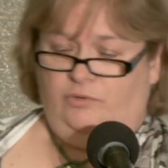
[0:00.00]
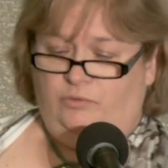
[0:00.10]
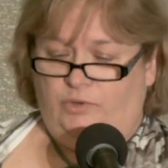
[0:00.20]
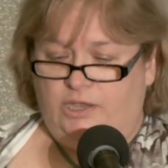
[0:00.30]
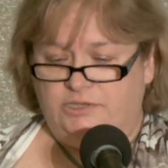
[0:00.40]

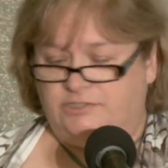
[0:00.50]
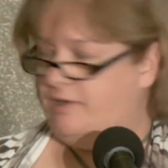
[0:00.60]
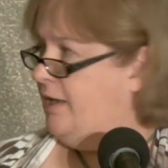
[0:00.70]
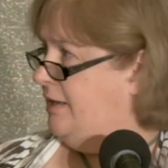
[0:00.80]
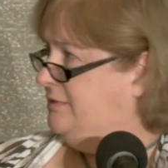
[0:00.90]
We also
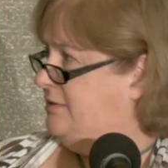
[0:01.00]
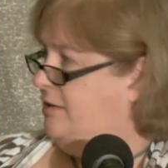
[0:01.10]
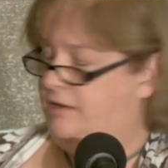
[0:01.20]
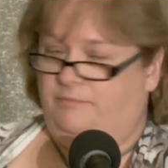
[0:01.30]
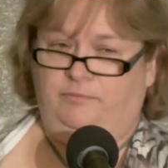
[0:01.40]
had
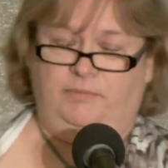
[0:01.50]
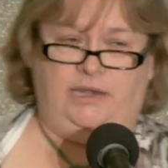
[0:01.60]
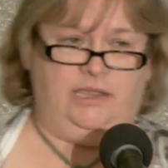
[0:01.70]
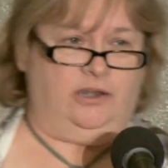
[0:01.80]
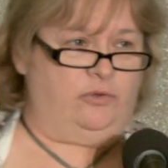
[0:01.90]

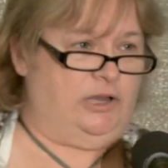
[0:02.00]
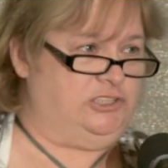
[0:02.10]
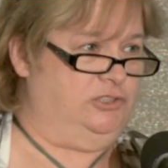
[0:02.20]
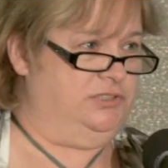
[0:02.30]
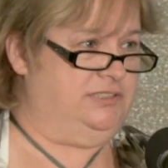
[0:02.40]
many
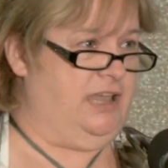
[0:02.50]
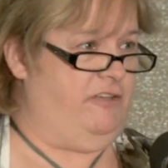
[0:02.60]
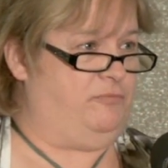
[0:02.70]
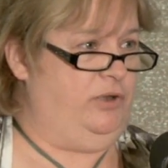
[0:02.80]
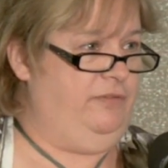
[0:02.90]
congressional
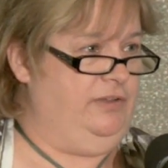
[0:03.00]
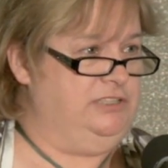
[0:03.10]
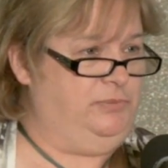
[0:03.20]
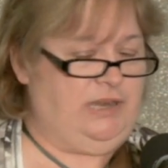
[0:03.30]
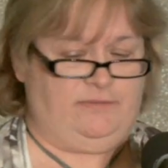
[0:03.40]
staff
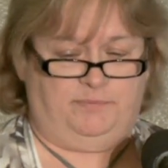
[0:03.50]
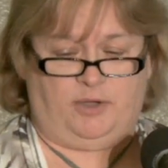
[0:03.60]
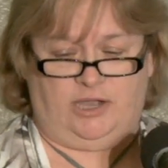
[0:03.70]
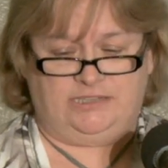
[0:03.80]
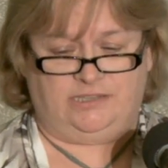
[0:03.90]
briefings. We'd have a
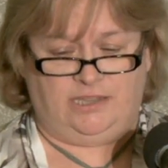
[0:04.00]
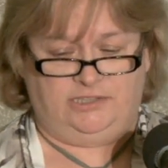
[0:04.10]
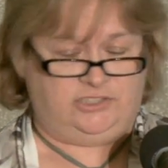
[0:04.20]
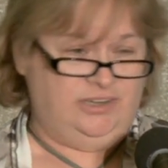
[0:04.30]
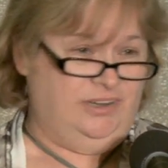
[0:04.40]
boxed
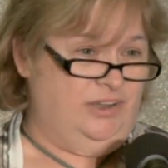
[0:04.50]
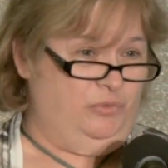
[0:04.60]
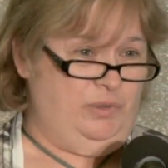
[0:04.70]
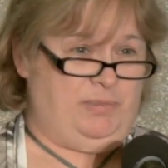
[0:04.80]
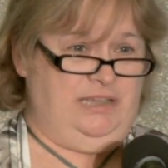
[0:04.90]
lunch.
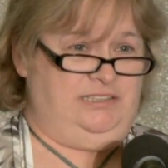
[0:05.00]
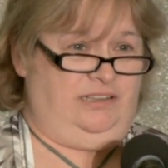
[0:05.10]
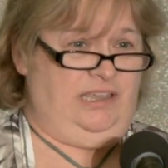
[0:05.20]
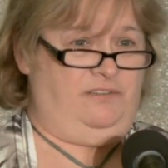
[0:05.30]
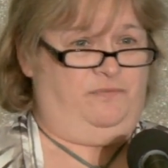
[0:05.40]
We
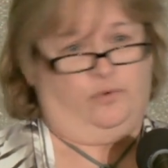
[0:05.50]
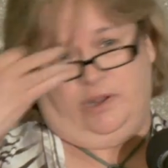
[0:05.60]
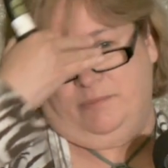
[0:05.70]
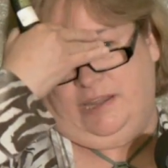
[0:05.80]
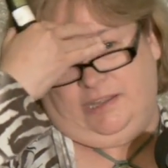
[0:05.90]
basically had
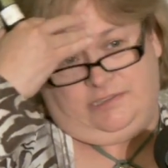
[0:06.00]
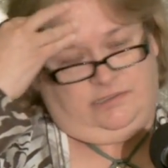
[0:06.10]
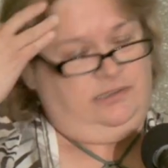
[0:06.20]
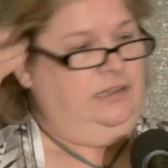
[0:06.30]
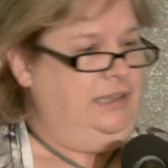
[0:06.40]
40
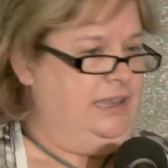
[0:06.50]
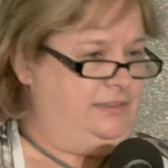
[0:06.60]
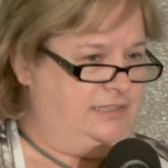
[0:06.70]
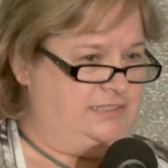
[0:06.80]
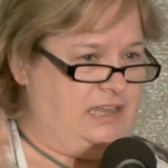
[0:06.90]
minutes.
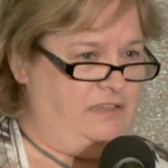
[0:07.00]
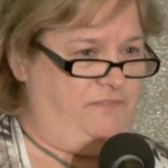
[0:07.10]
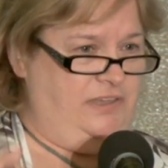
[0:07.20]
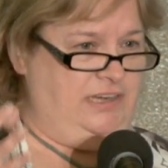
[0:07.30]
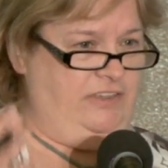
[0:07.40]
Get the
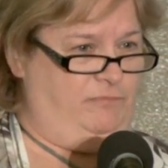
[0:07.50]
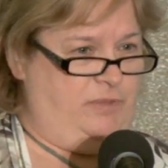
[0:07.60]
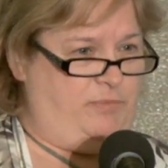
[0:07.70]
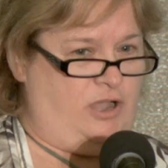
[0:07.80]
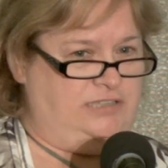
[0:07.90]
staff in, give them
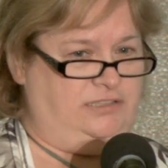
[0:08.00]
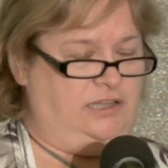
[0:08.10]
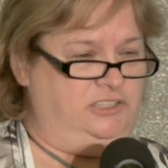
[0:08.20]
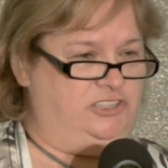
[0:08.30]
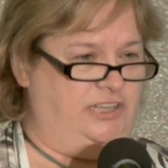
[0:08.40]
a boxed
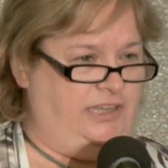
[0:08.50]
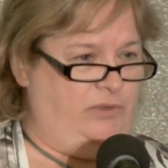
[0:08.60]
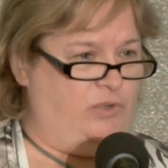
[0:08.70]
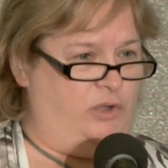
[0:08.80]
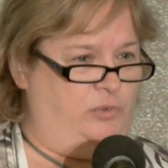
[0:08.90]
lunch. They
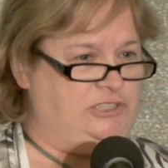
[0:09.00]
eat while we